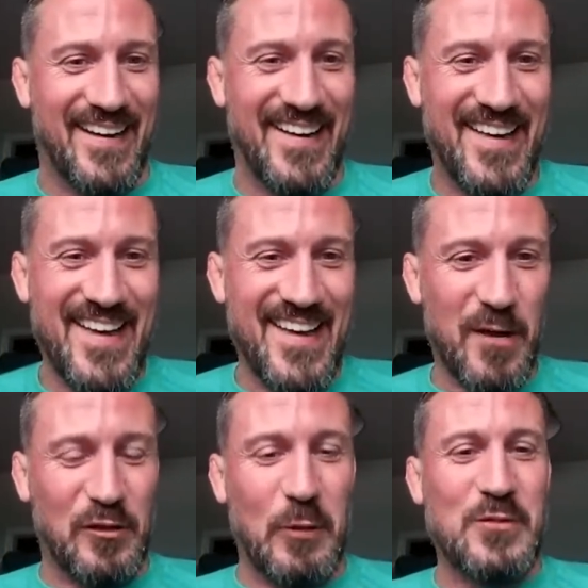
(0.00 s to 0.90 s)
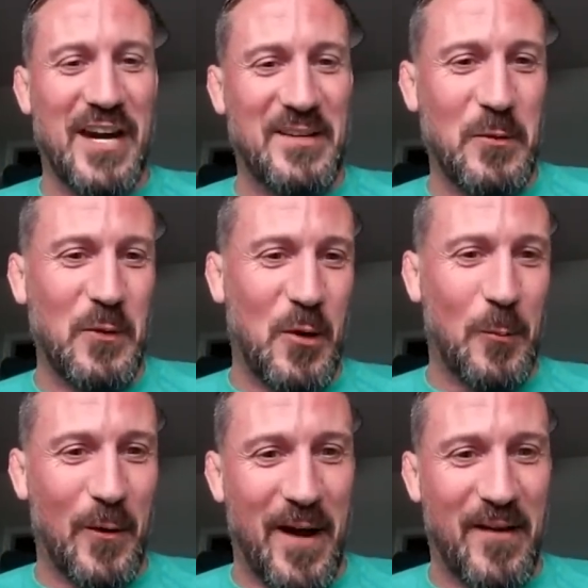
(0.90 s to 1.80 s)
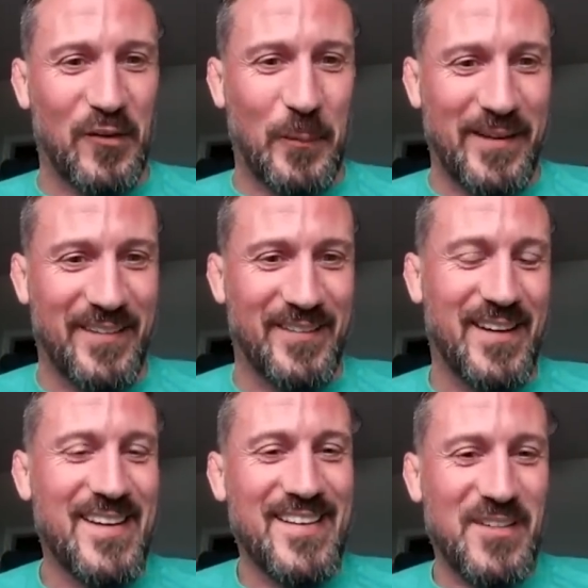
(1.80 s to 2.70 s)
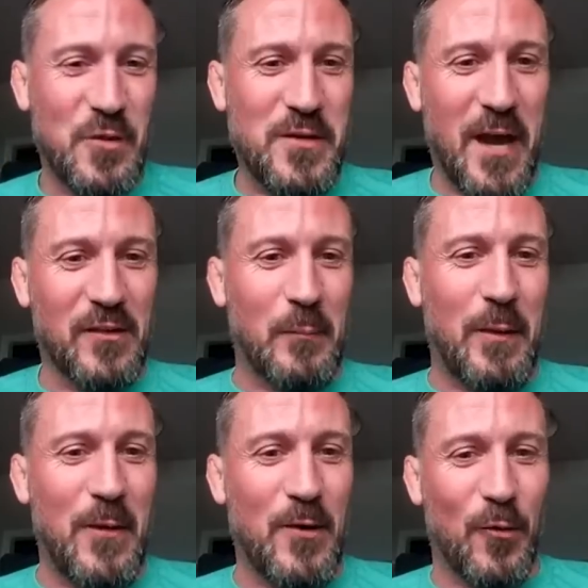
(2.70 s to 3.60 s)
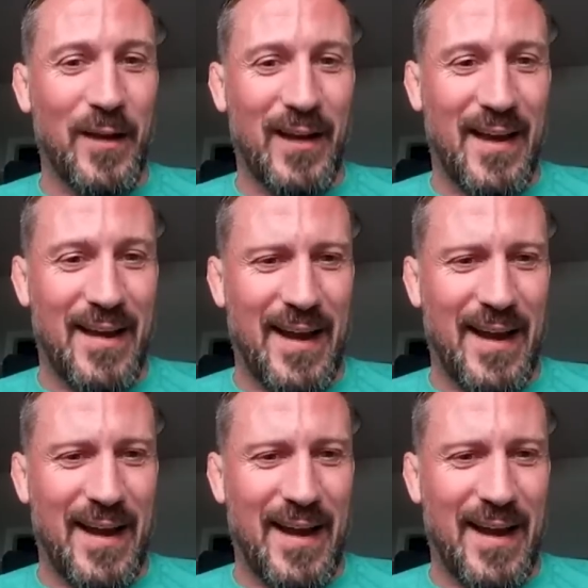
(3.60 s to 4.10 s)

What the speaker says: and I was subjected to a couple of rounds by this 2,000-pound gorilla.